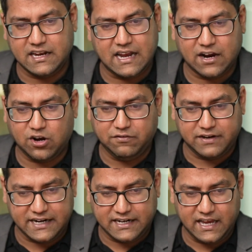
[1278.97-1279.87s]
Lack of
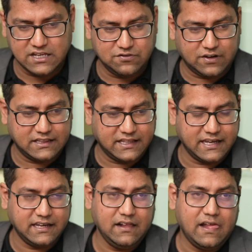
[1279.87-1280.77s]
data is one
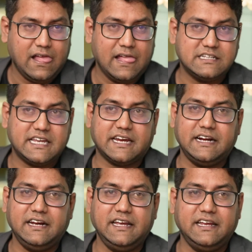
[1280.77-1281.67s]
thing.
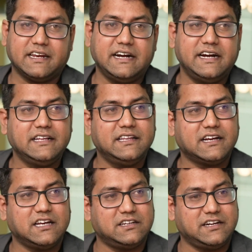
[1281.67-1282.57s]
Secondly, reading
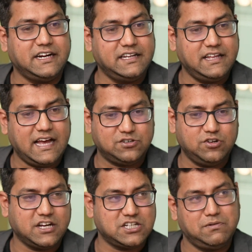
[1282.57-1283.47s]
the
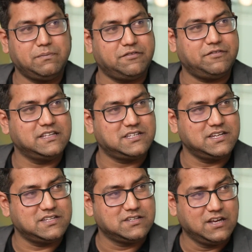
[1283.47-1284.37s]
actual customer
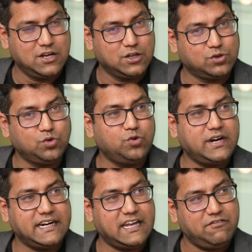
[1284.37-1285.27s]
preferences through
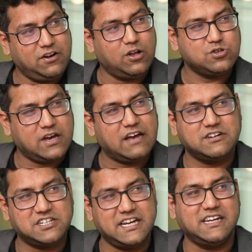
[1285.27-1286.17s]
data will also have
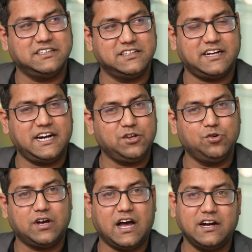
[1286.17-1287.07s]
its challenges, right?
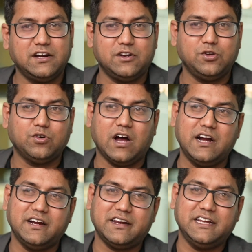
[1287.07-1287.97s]
You can't
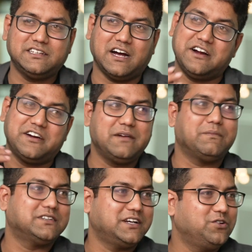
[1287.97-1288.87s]
reach
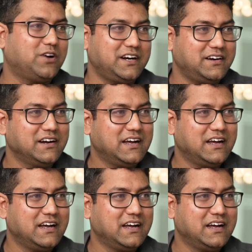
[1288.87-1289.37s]
100%. You can't.